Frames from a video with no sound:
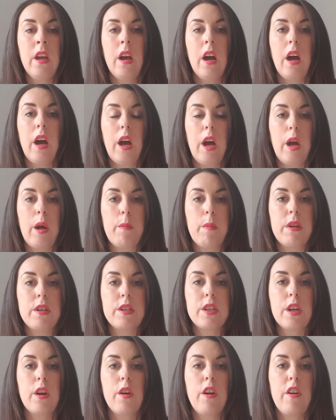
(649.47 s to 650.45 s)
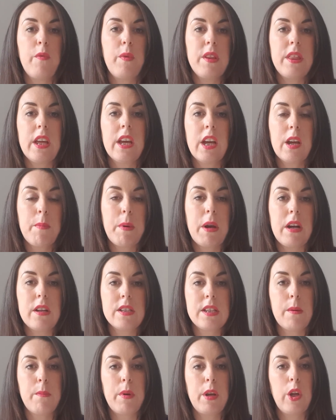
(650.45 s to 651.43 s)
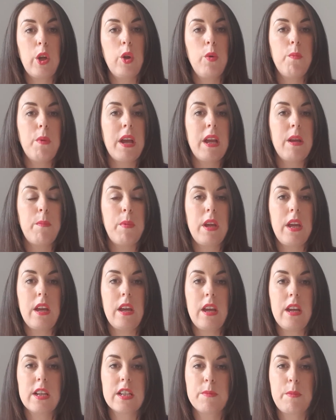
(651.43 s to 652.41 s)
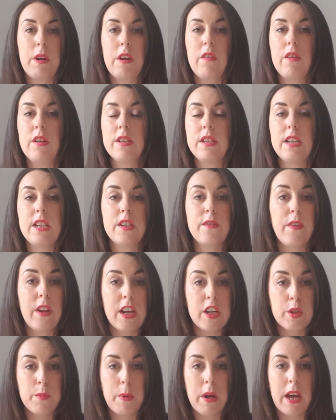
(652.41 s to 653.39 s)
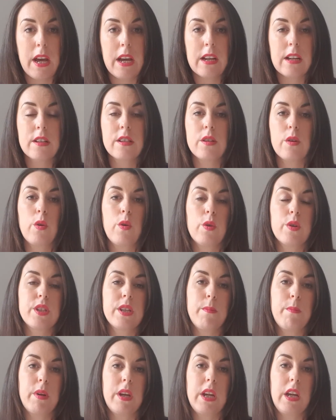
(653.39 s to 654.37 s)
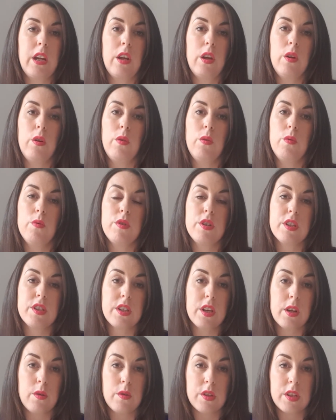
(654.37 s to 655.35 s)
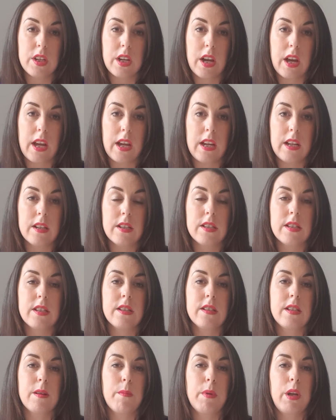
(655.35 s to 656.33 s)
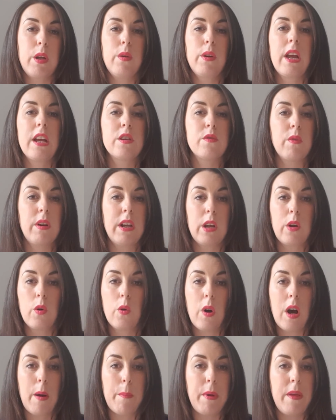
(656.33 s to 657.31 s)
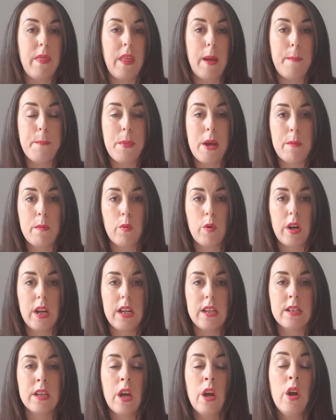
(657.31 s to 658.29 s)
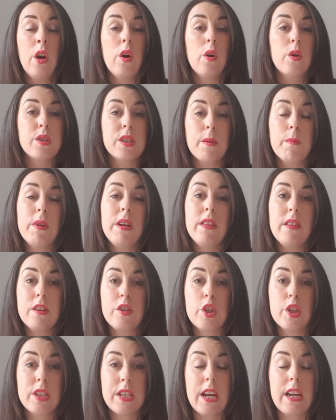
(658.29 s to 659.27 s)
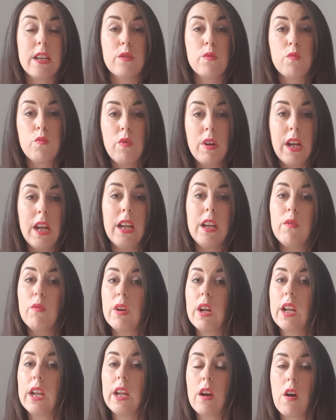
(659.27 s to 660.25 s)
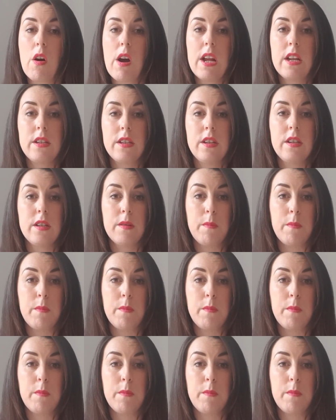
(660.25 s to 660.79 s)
So if we think about somebody who maybe experiences flashbacks, or somebody who dissociates, somebody who gets really caught up in their memories, or somebody that just has really, really heightened